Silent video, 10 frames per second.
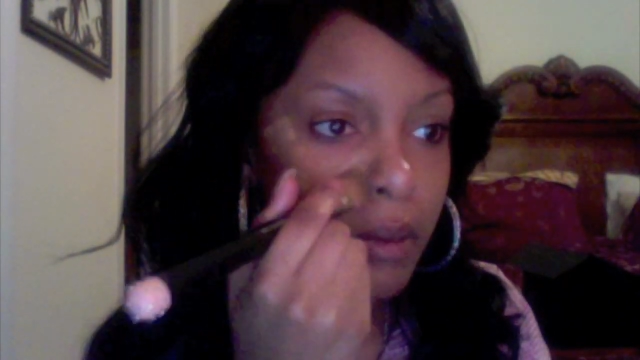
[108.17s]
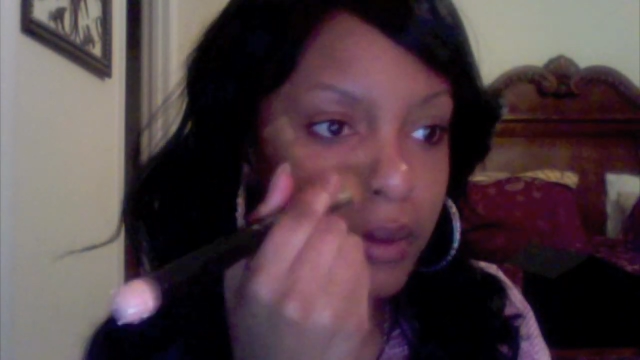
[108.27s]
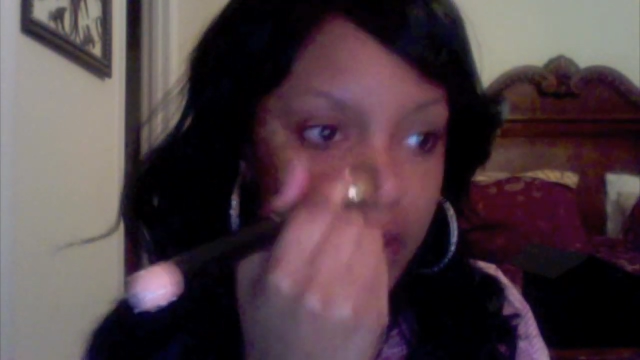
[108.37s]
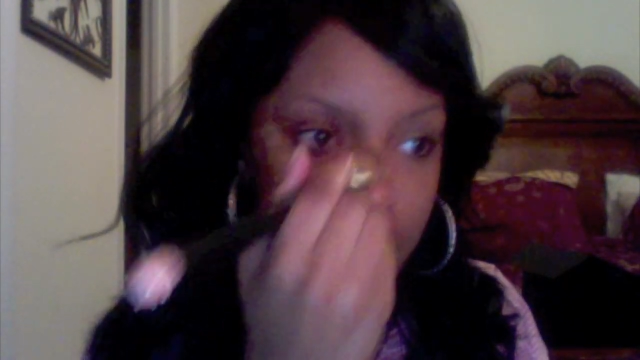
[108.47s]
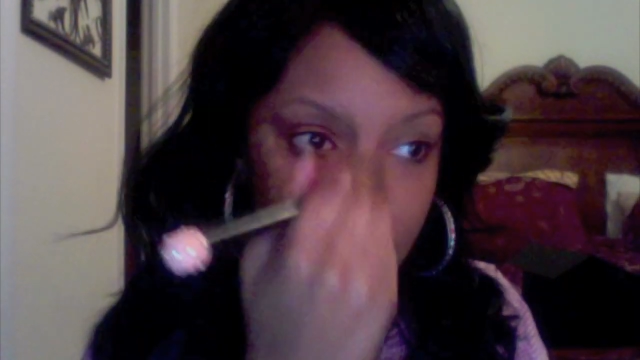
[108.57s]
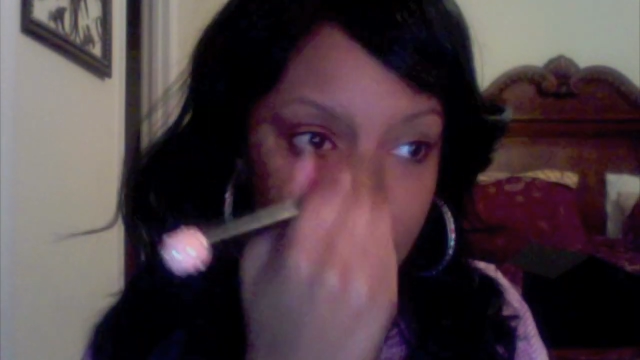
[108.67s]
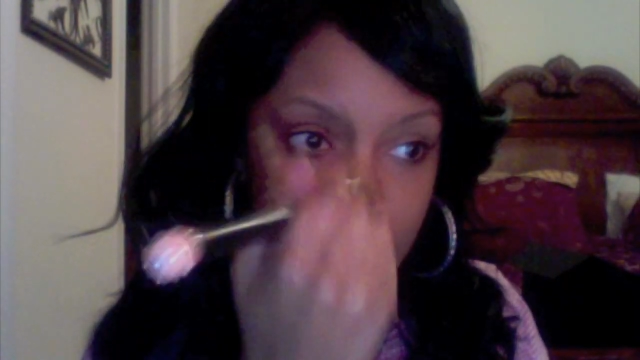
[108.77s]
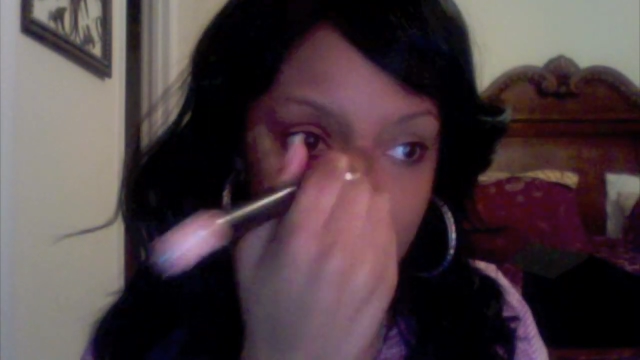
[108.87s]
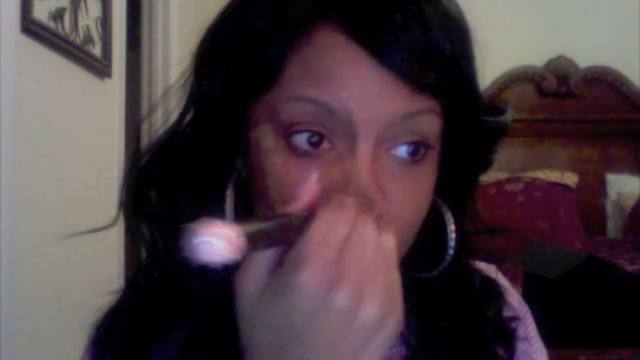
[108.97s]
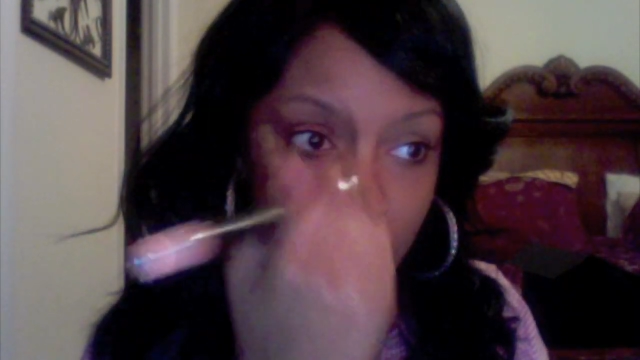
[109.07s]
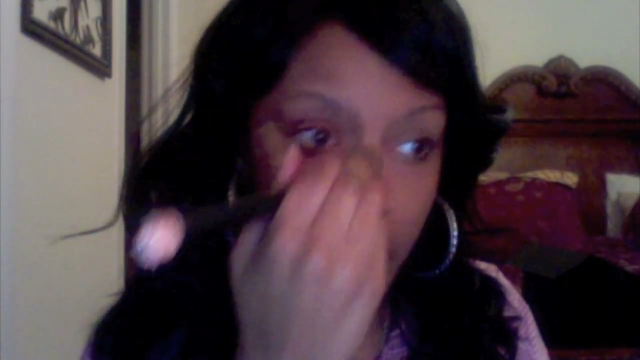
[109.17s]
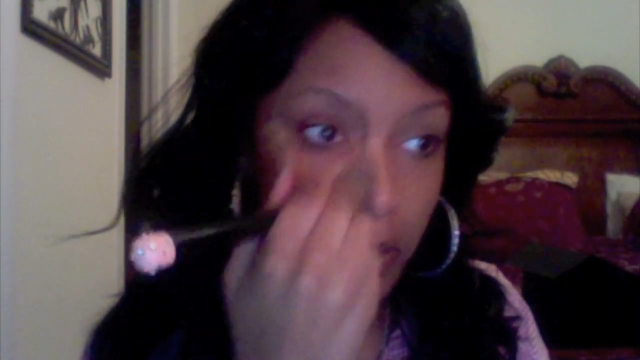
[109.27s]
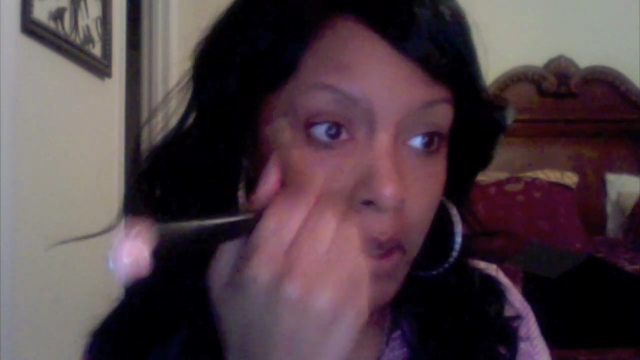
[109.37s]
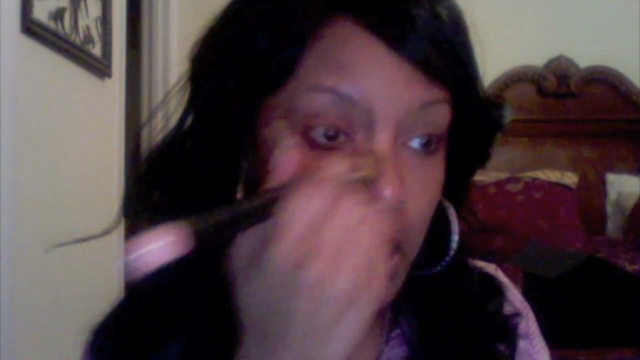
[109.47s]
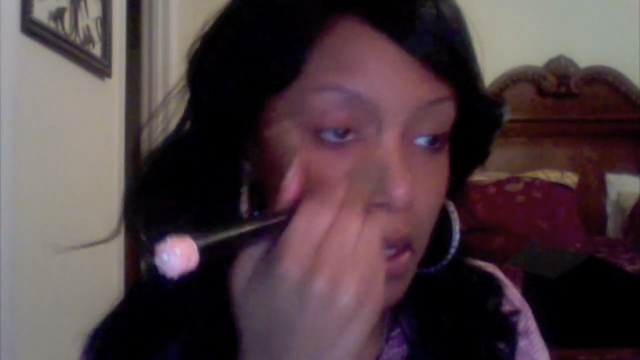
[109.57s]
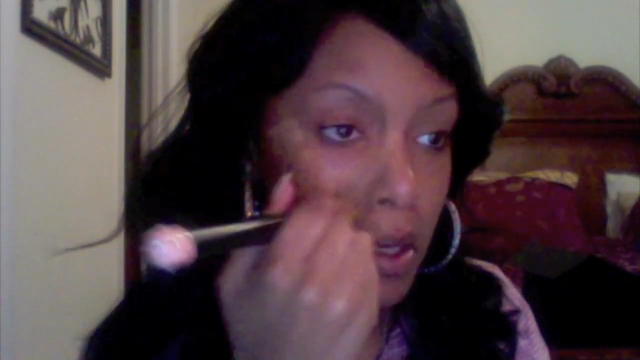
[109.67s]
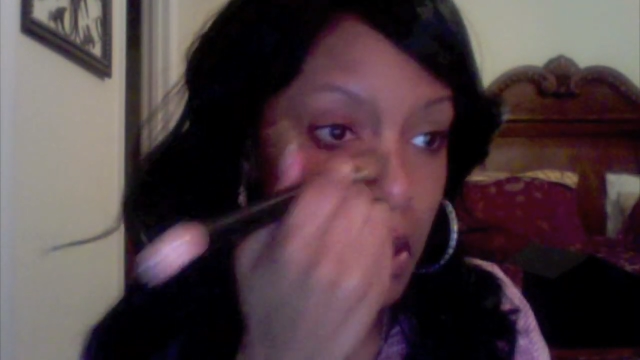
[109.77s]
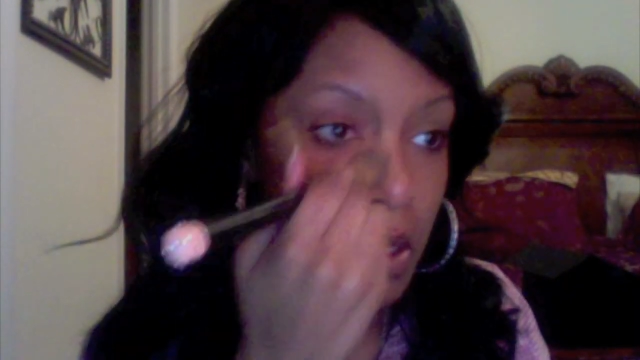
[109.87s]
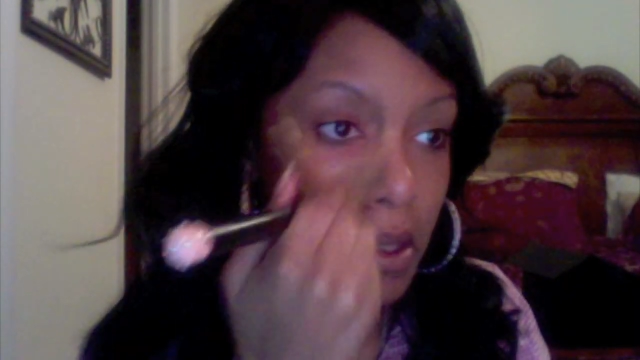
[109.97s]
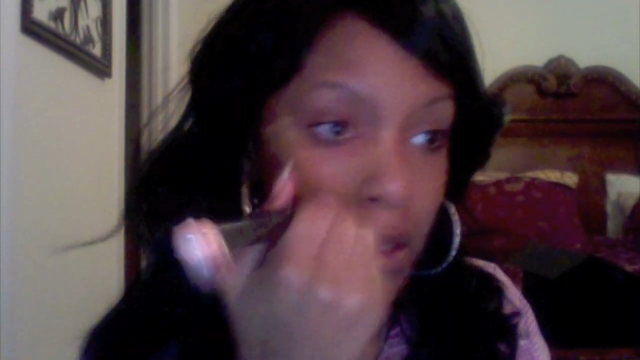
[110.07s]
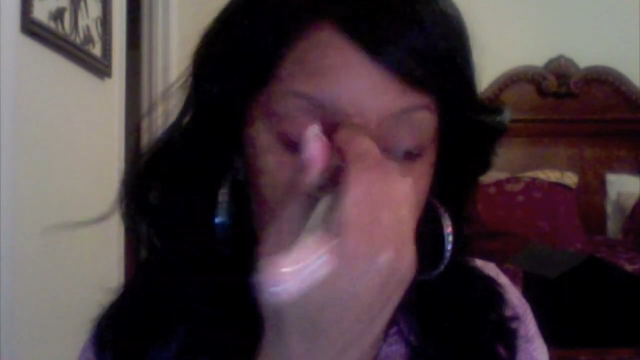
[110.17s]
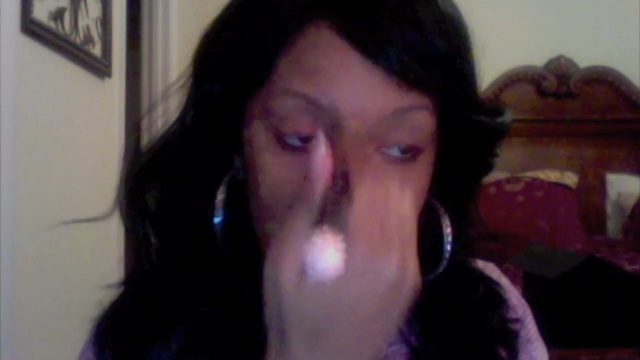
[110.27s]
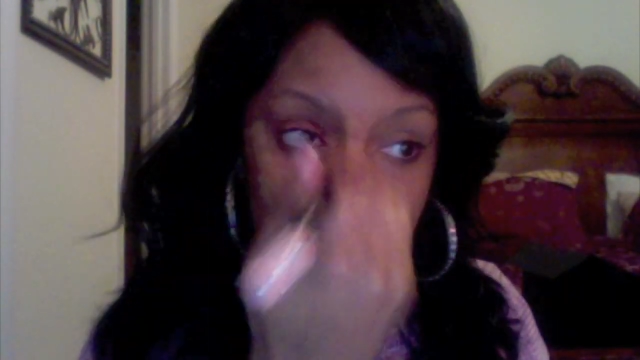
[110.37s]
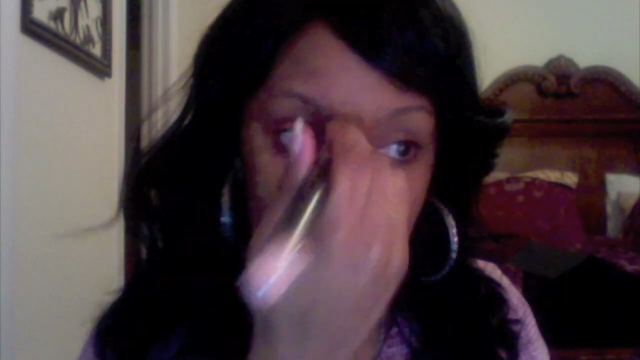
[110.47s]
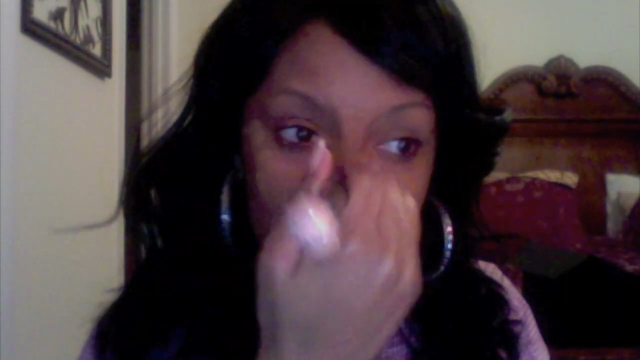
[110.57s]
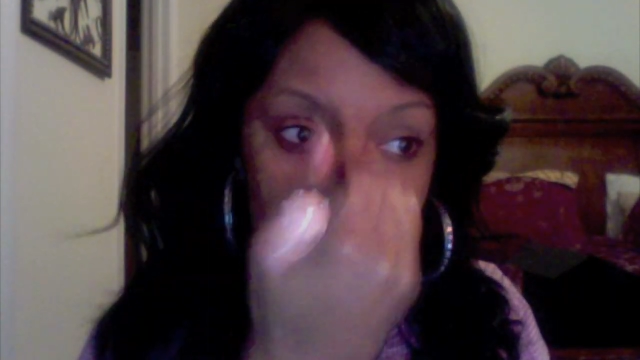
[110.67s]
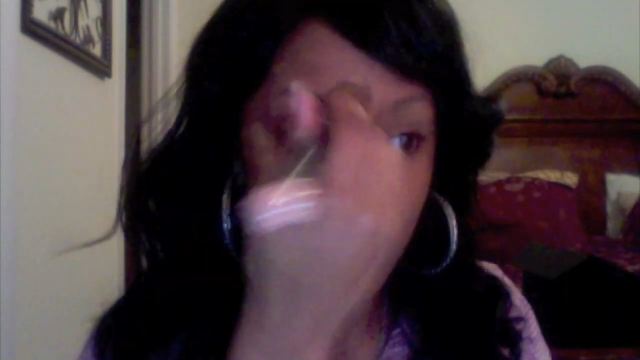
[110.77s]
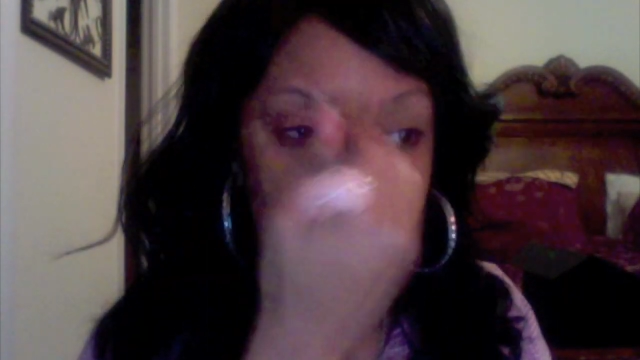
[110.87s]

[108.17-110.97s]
Sometimes if I need to,